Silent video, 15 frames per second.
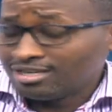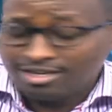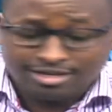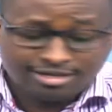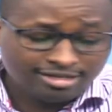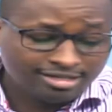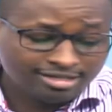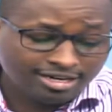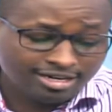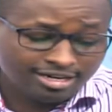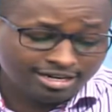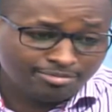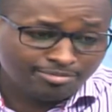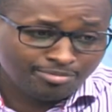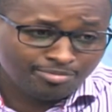And
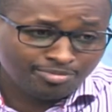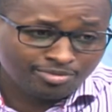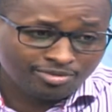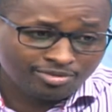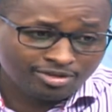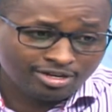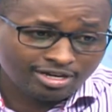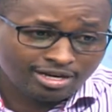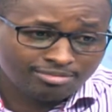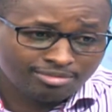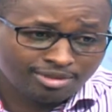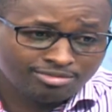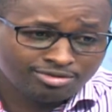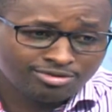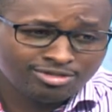
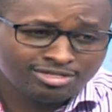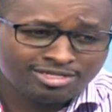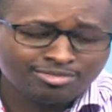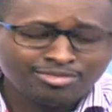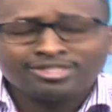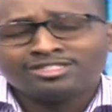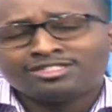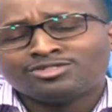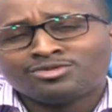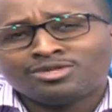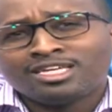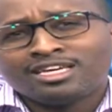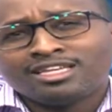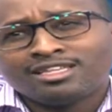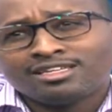I'm so disappointed to
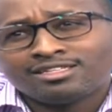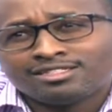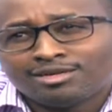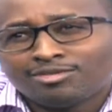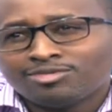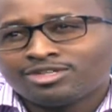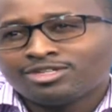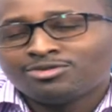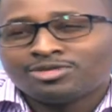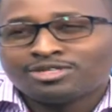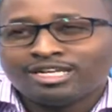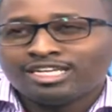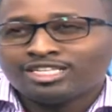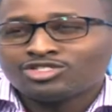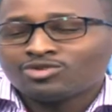hear that somebody we
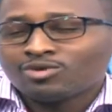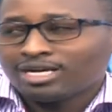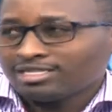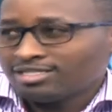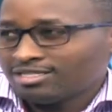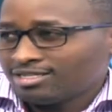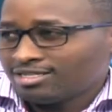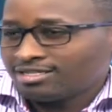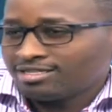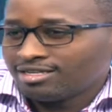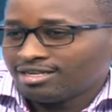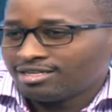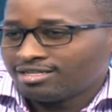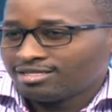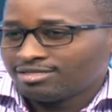really trusted
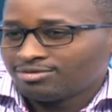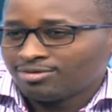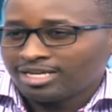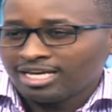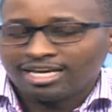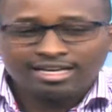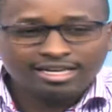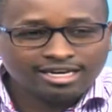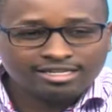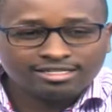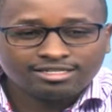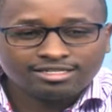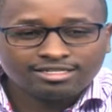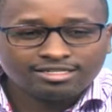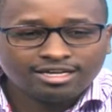and we
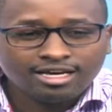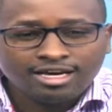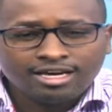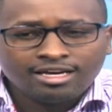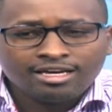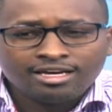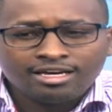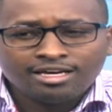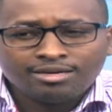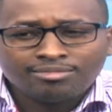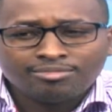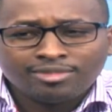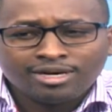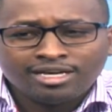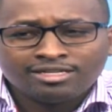elected
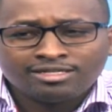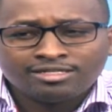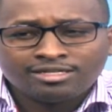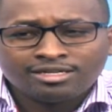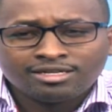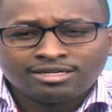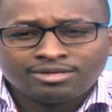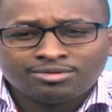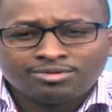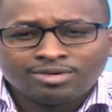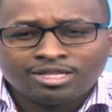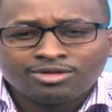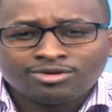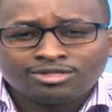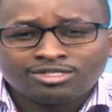and
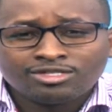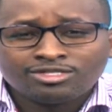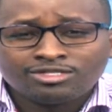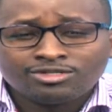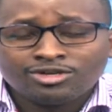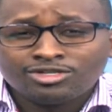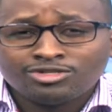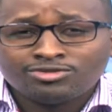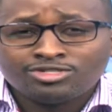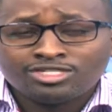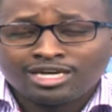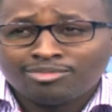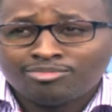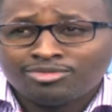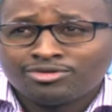we thought he was going to
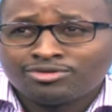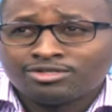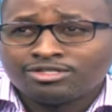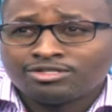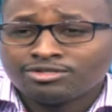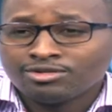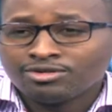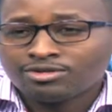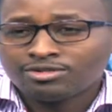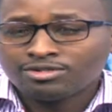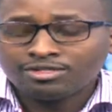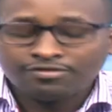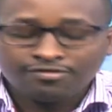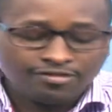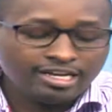champion, you know,
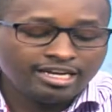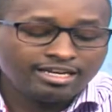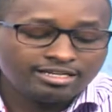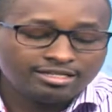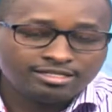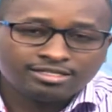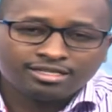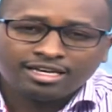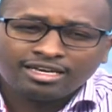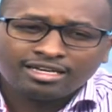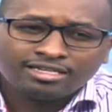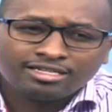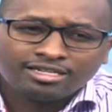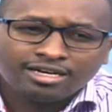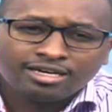the feelings
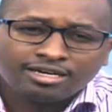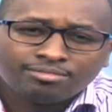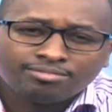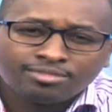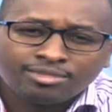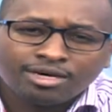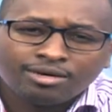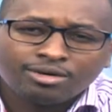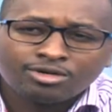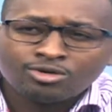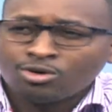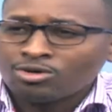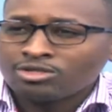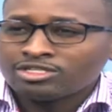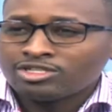and our
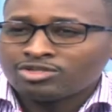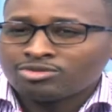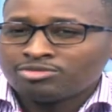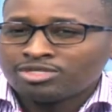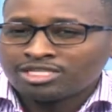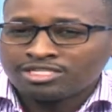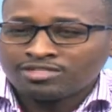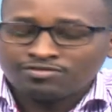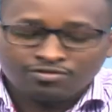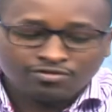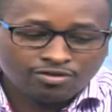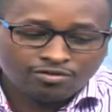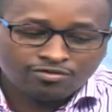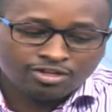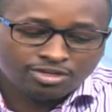goals and objectives
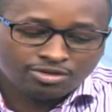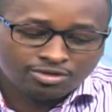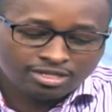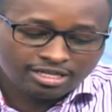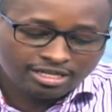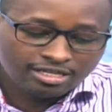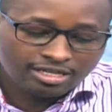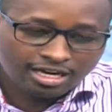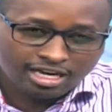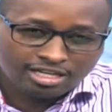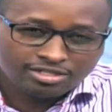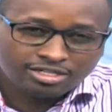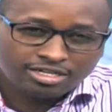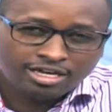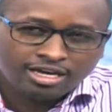of the youth in the
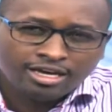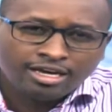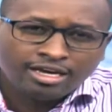country.